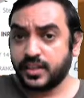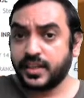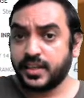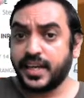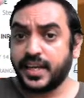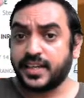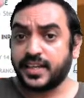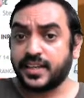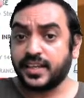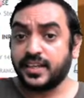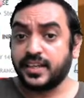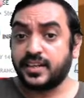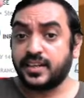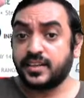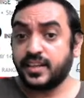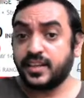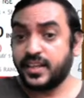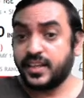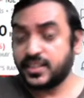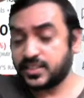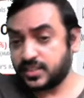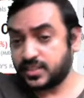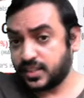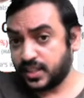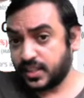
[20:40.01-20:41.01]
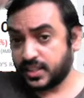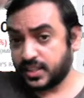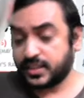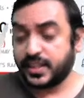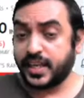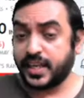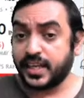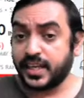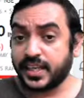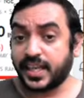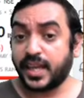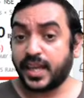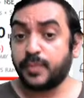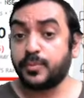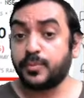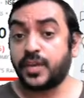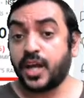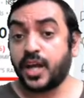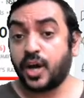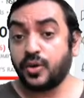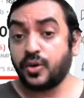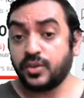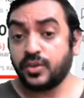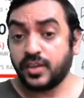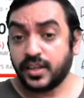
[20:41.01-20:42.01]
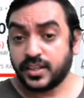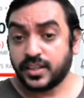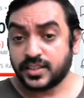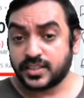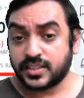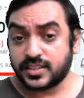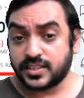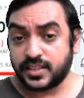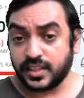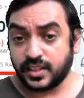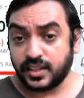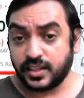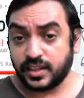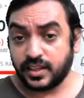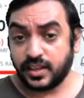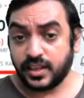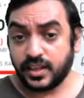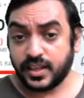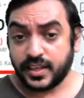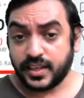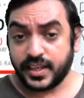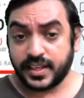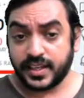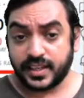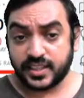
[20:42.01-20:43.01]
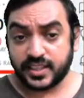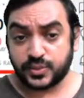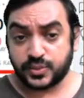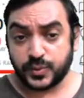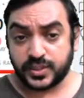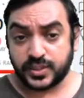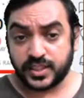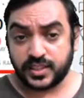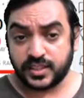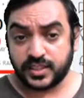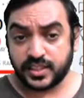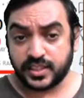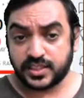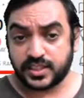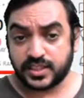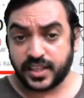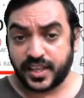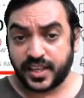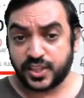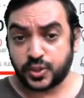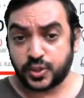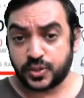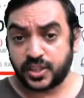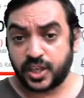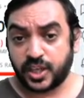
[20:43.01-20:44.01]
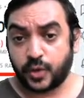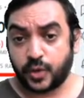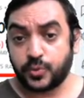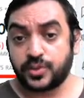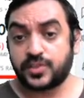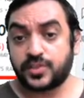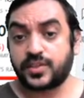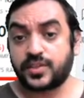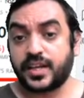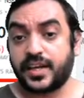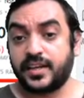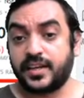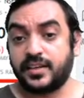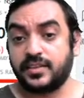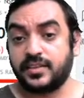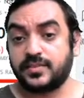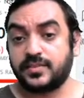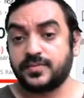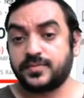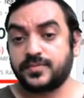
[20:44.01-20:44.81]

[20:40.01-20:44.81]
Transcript: It increased, then came down. Still, it is within this range on the downside.